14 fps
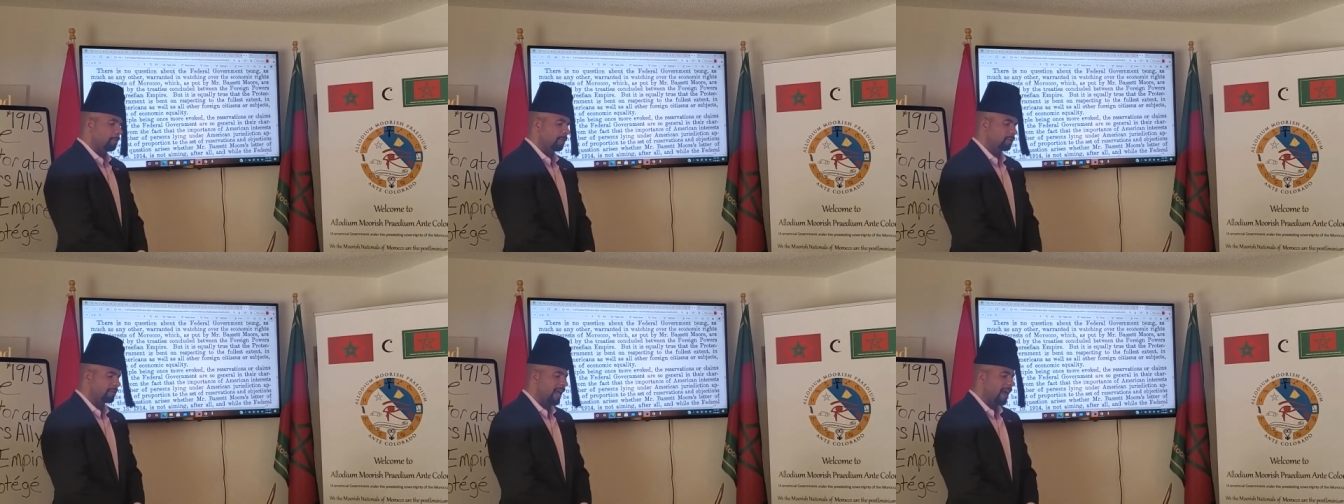
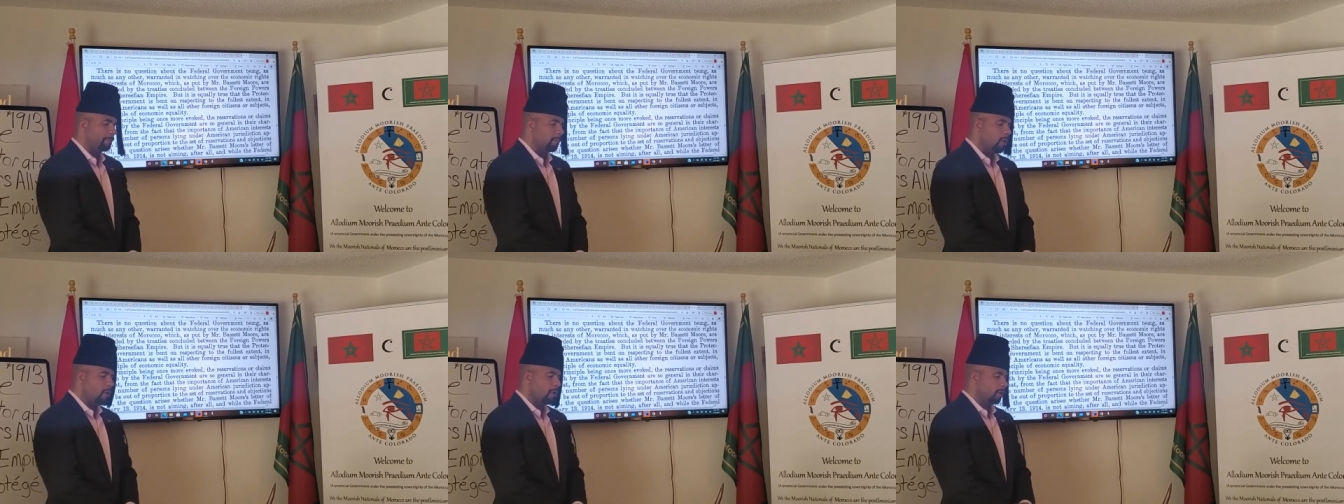Bassett
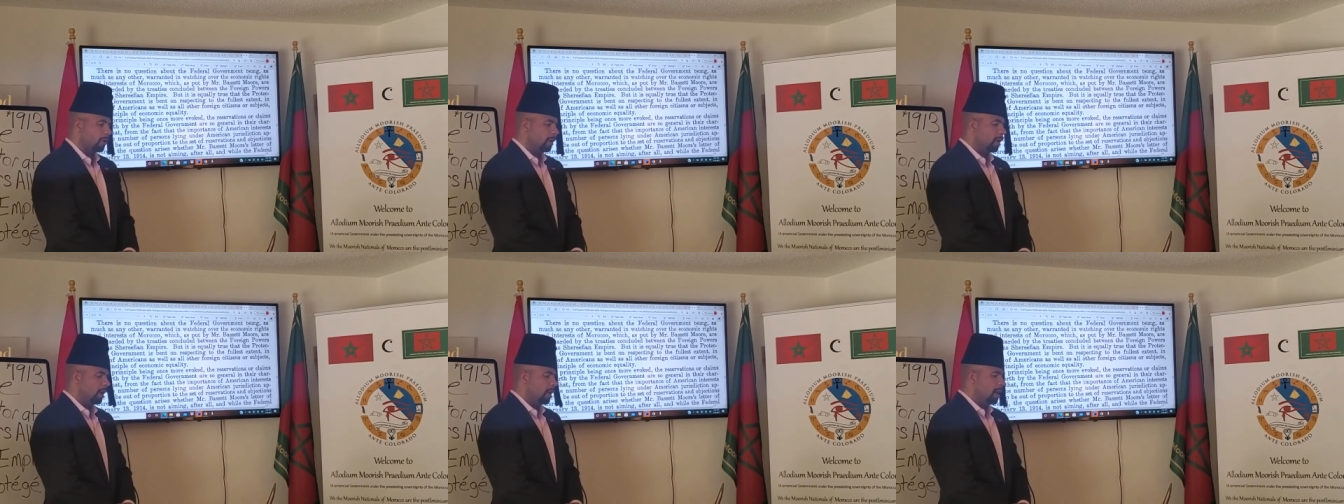Moore,
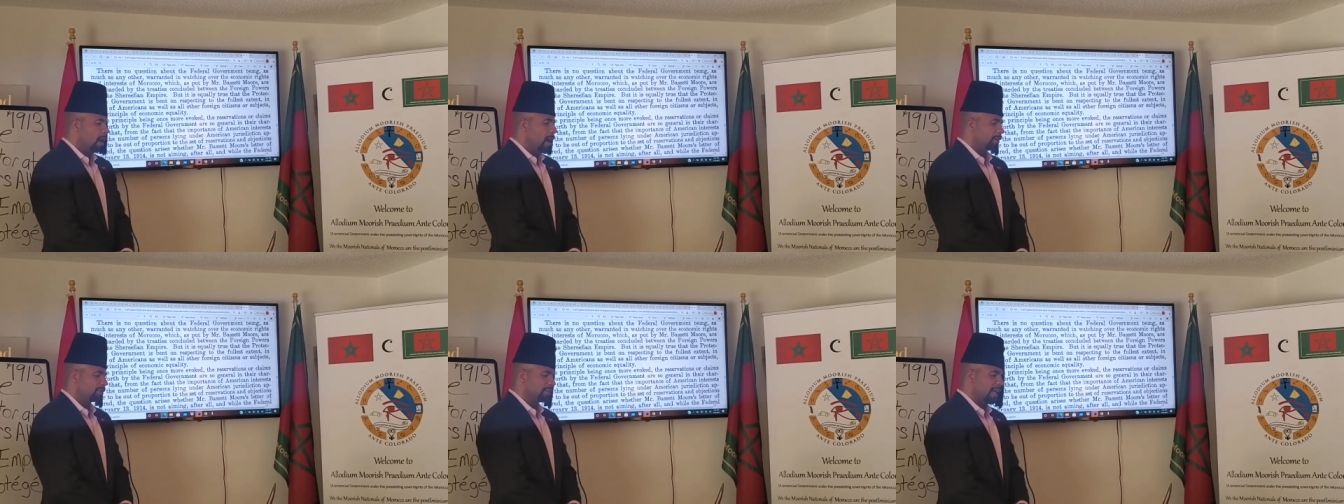
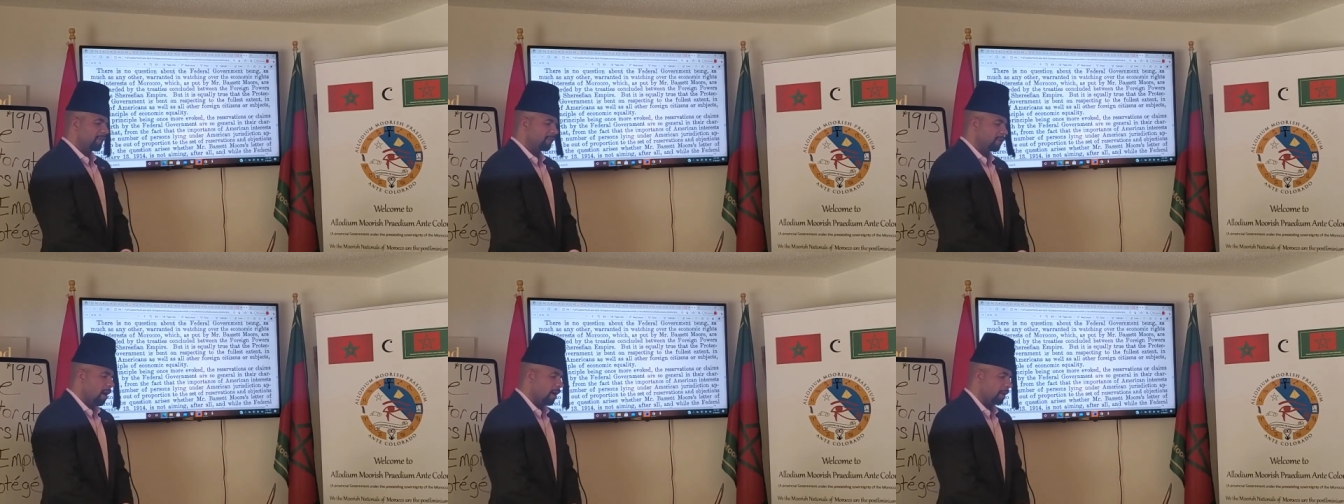are
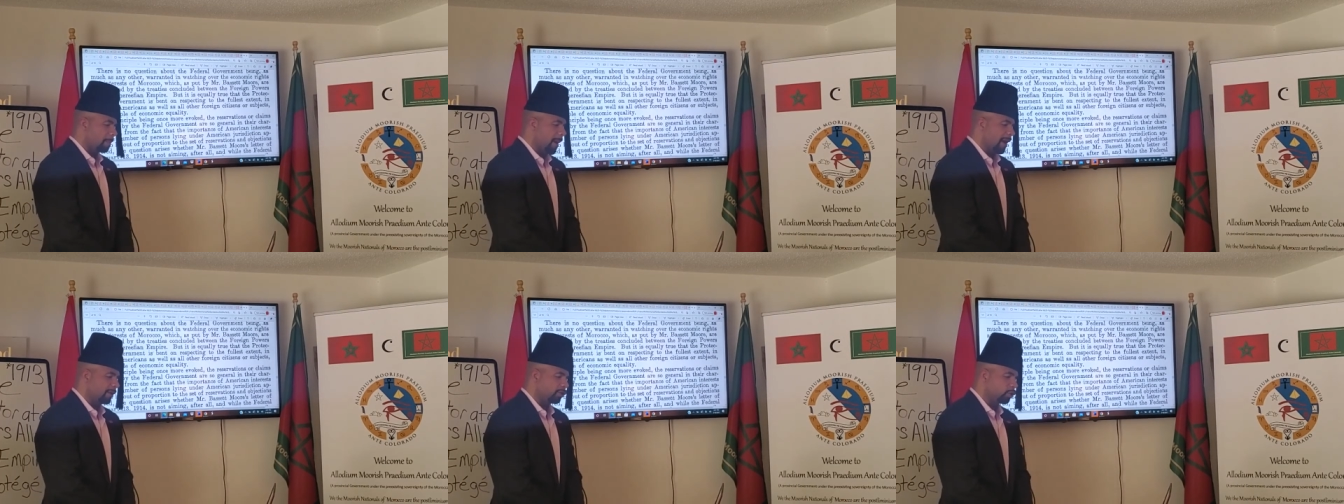safeguarded
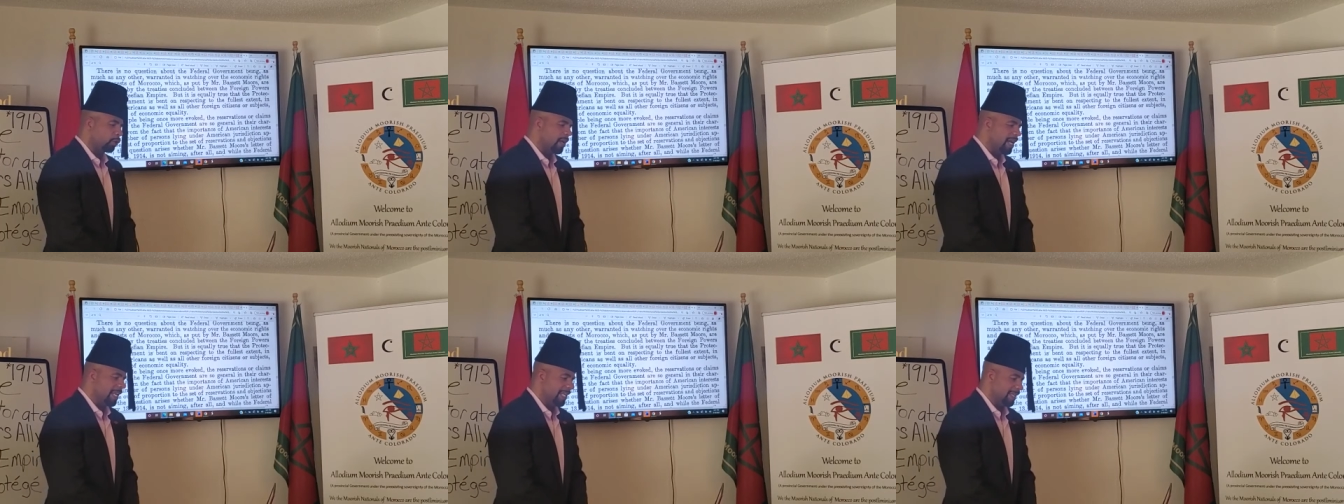by the
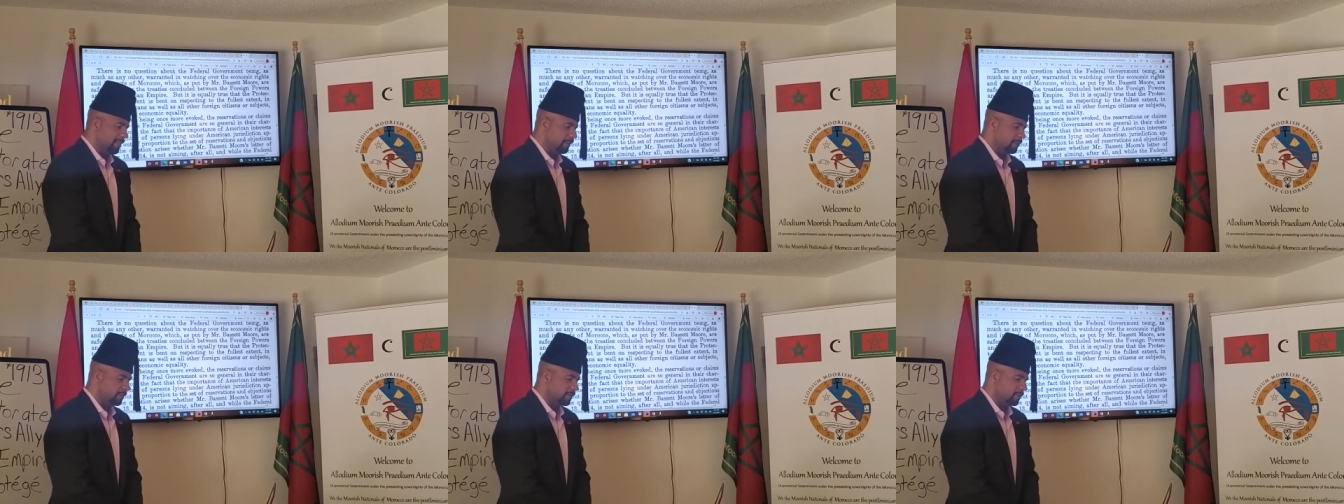
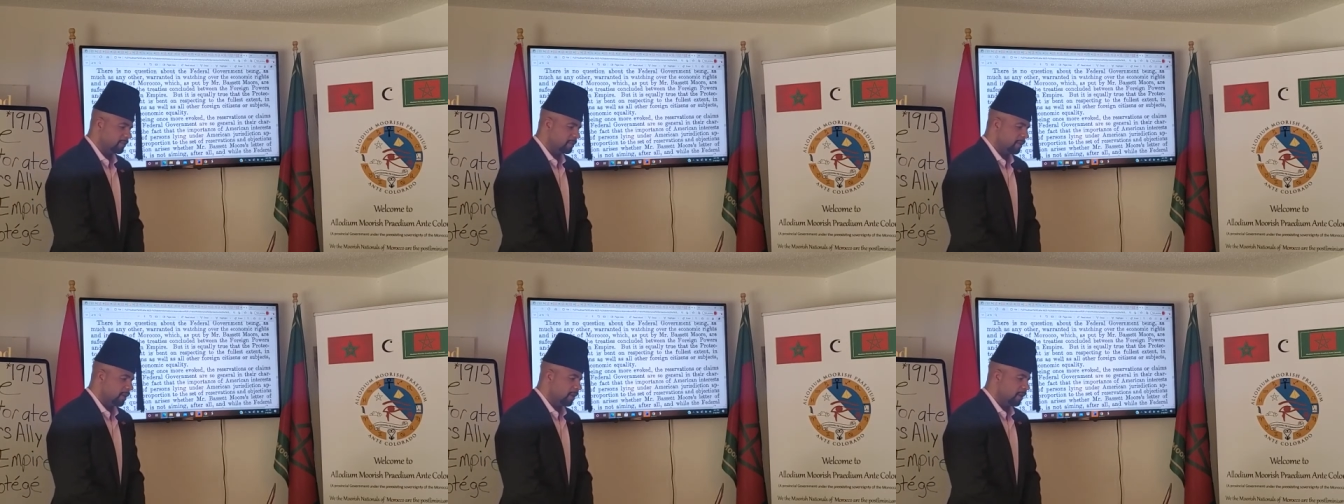treaties